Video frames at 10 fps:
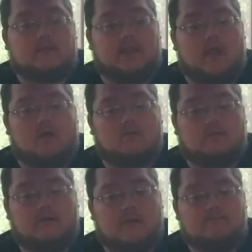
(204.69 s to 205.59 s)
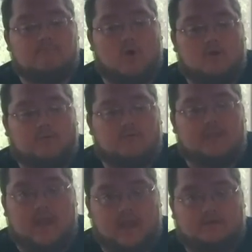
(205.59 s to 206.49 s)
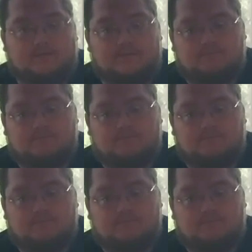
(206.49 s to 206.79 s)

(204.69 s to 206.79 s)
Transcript: Now, in Marvel The End,